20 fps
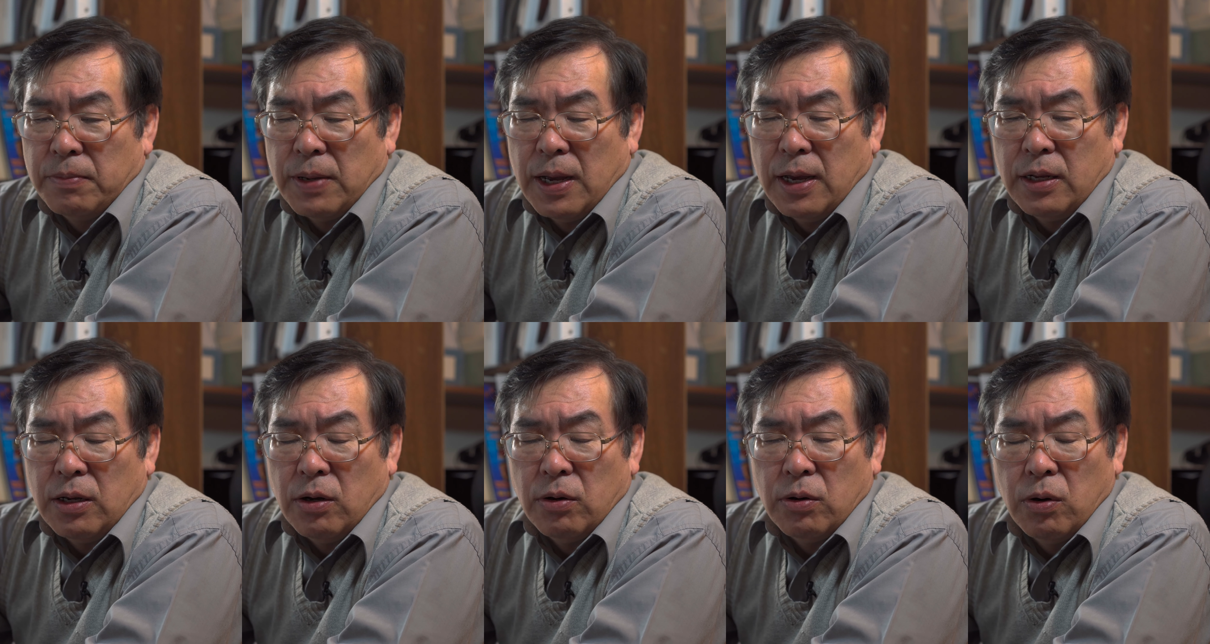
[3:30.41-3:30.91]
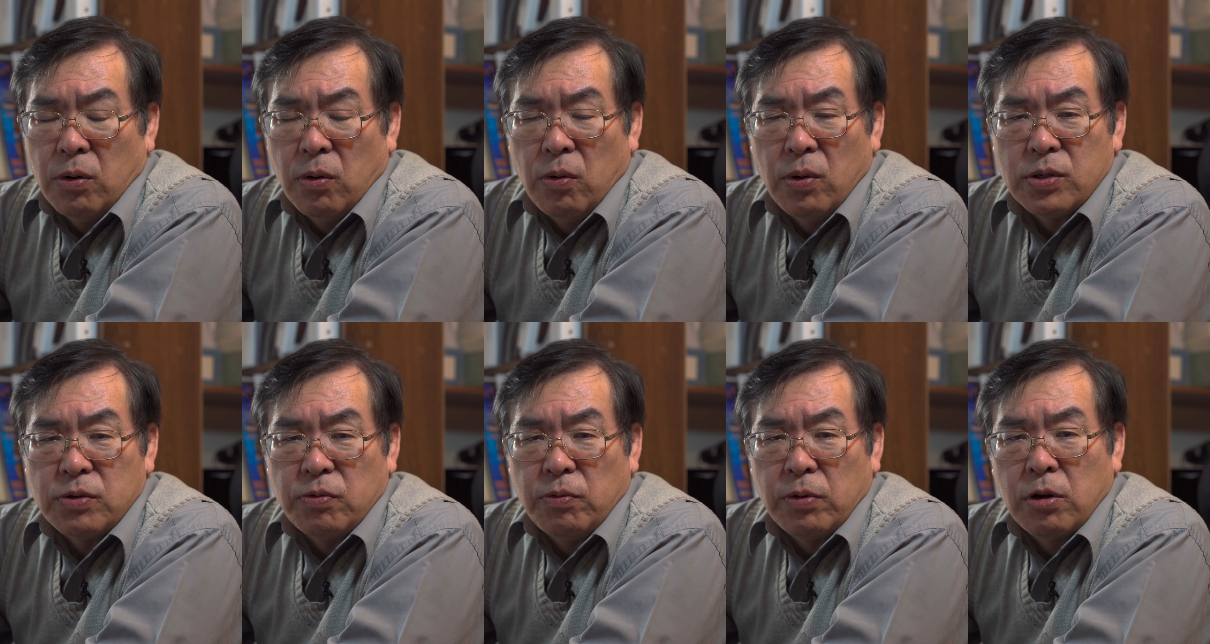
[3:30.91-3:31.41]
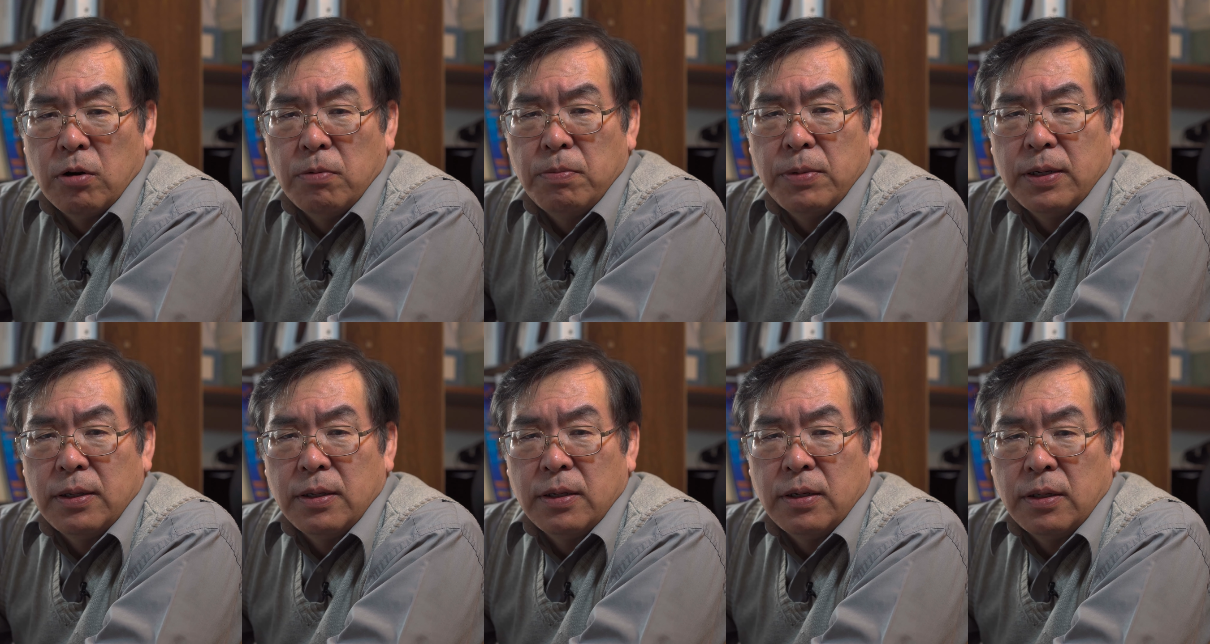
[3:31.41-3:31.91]
I always
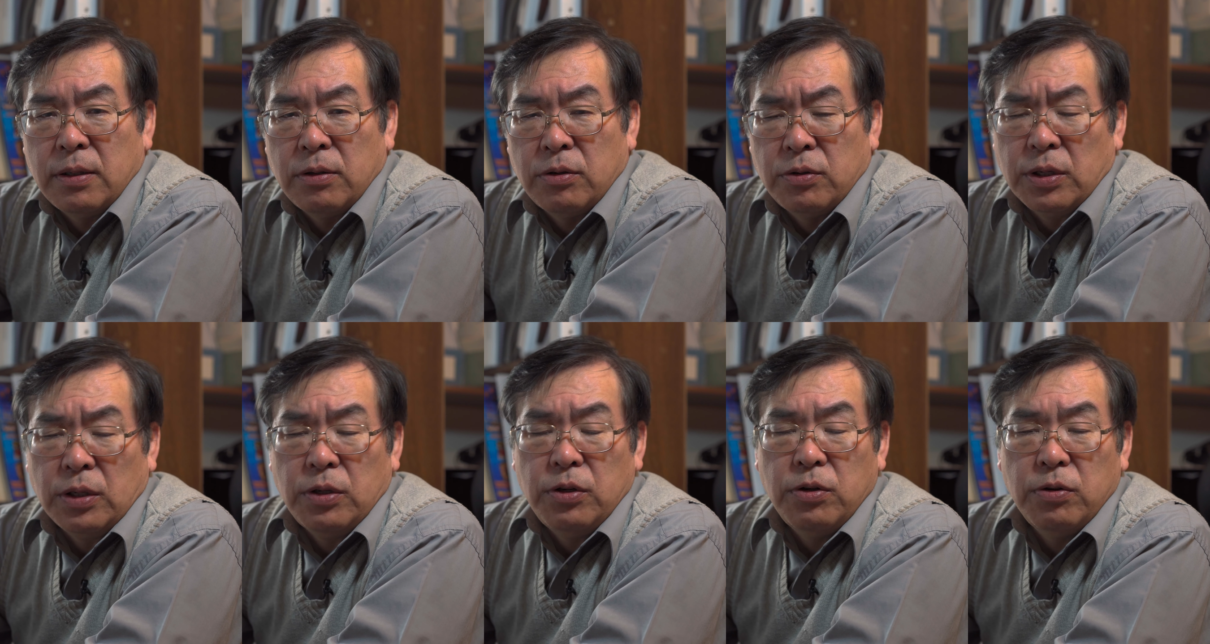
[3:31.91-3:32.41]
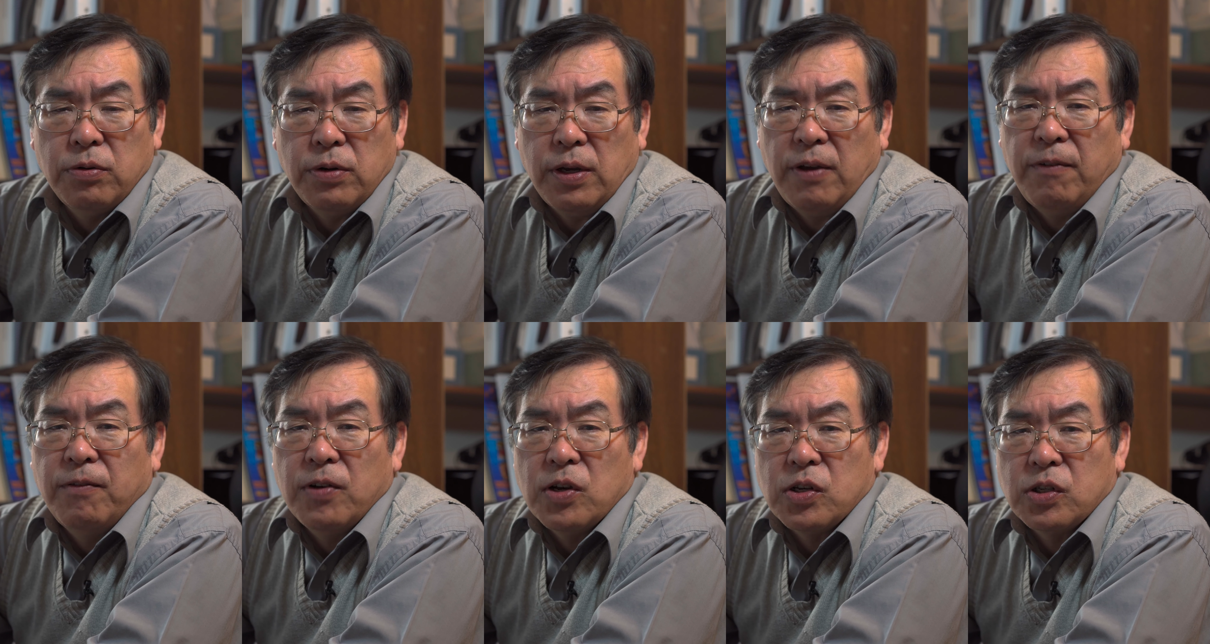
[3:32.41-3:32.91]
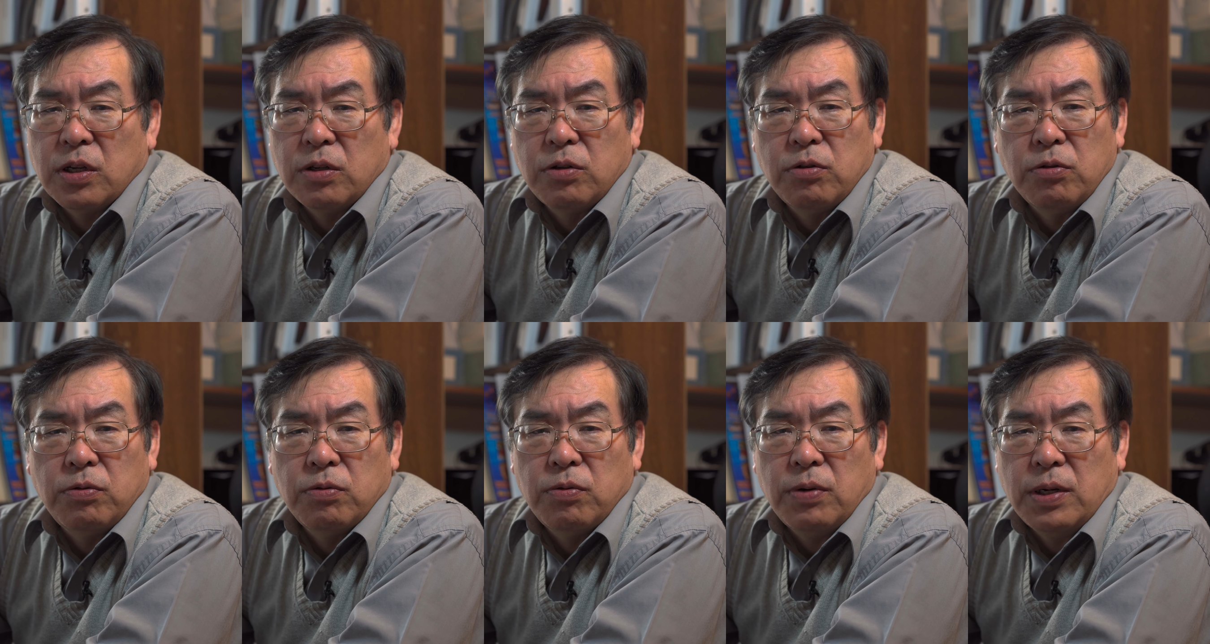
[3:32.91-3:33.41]
recommend to a new investor
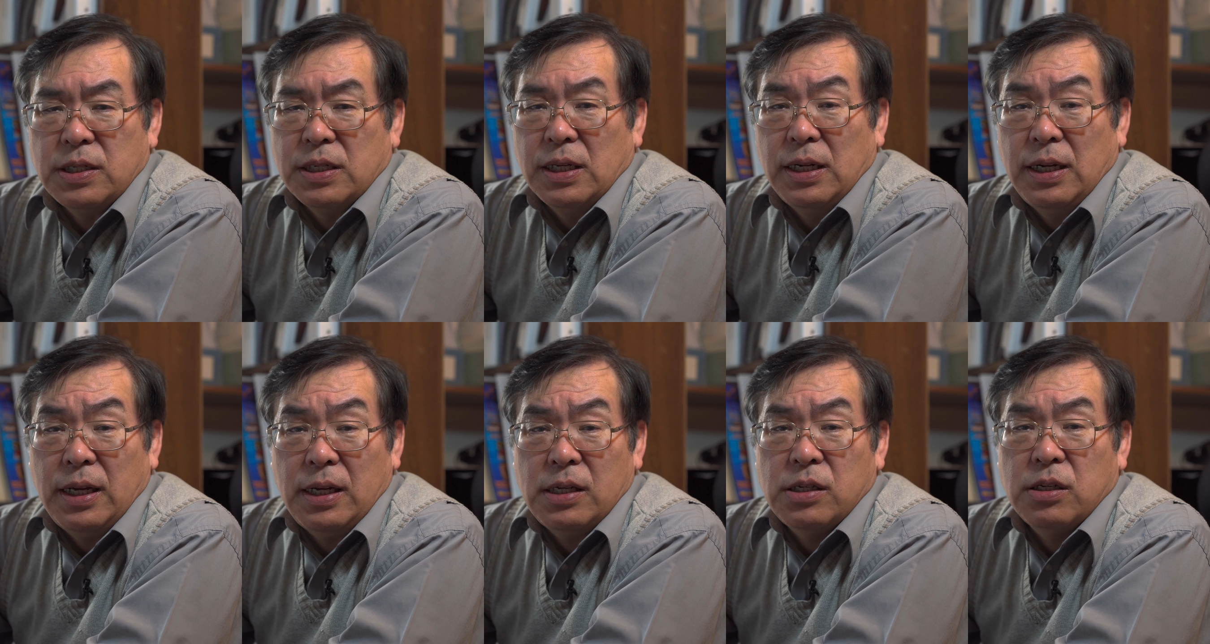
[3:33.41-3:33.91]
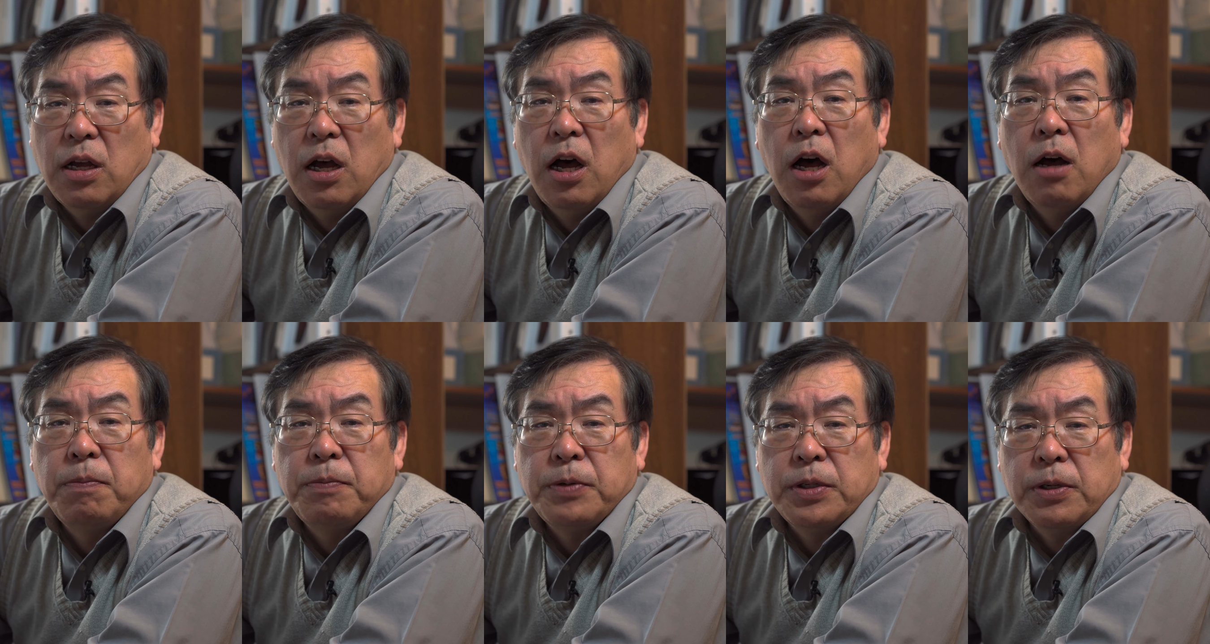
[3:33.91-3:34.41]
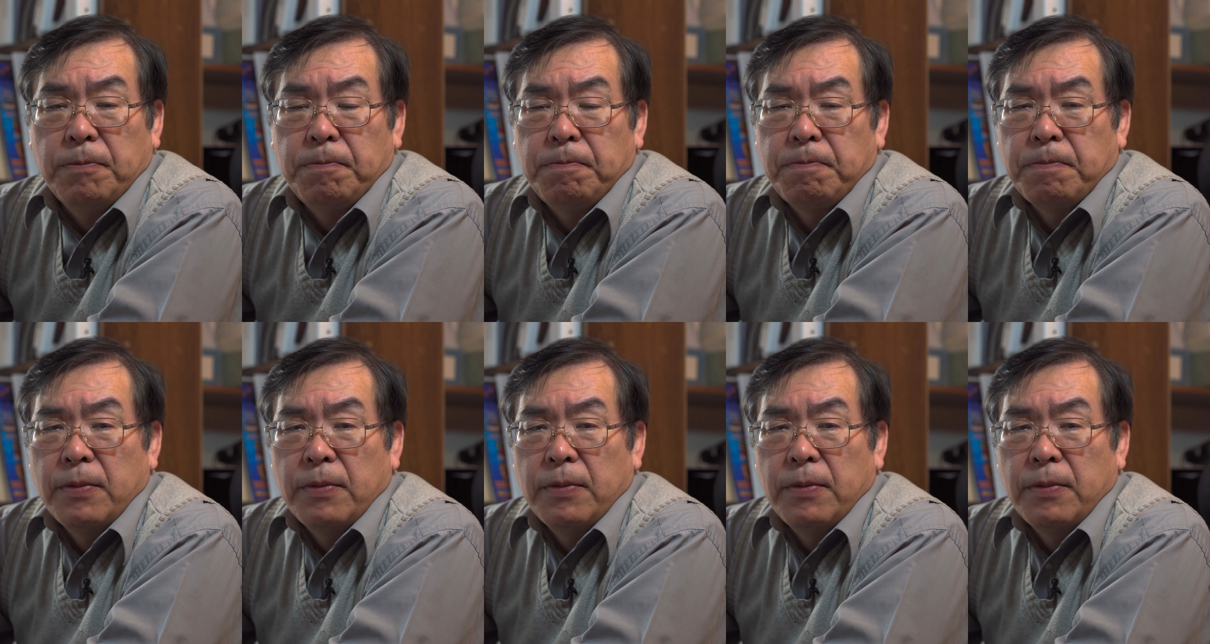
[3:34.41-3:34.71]
to do is lease option.